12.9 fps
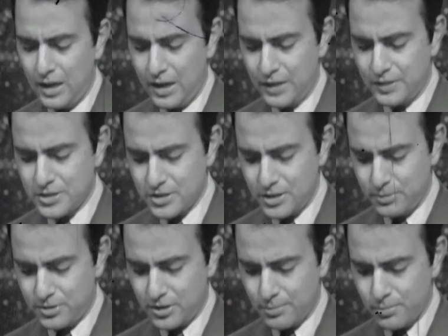at the
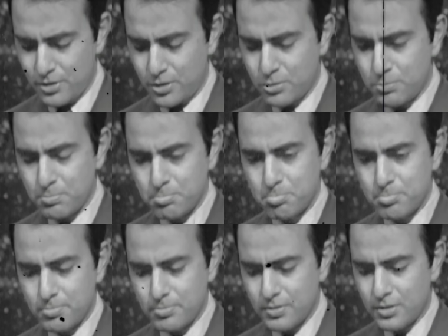same time, though,
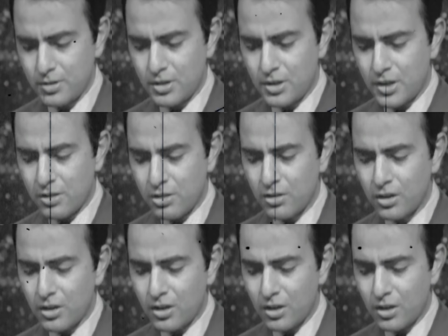I think